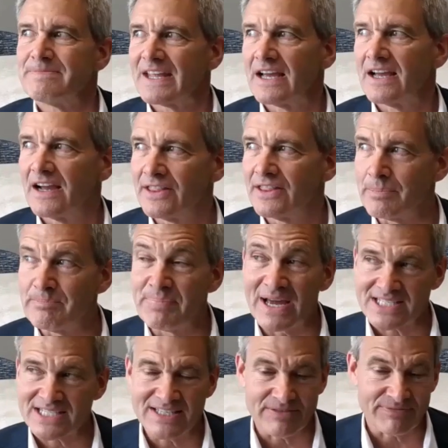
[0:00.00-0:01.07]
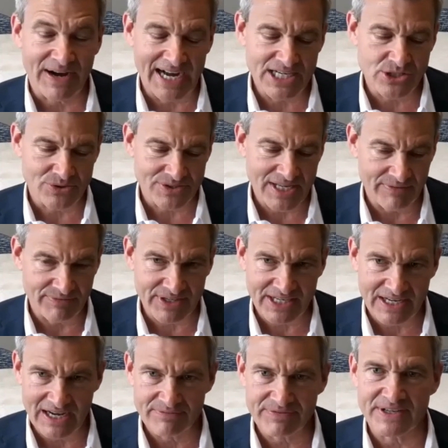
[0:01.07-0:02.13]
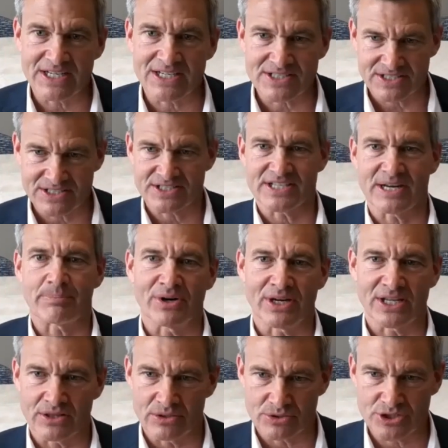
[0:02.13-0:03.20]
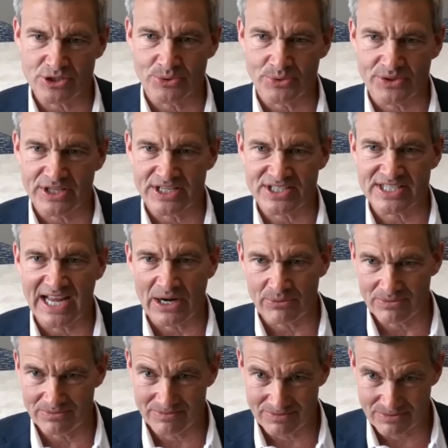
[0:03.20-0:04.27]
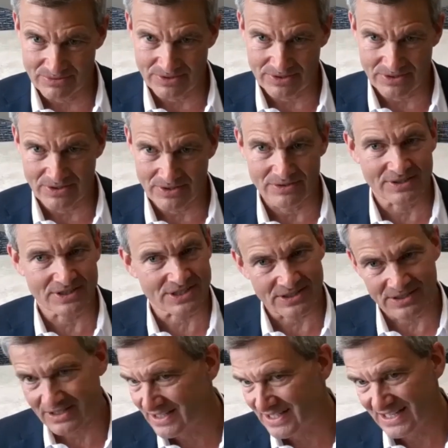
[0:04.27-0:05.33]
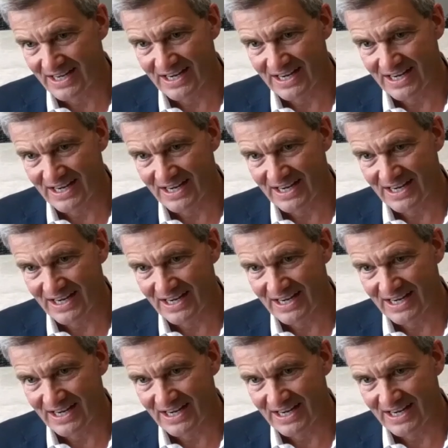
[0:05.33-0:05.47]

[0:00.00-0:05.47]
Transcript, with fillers: Mm-hmm. The best advisors have the confidence to separate those two things out, where they go, listen,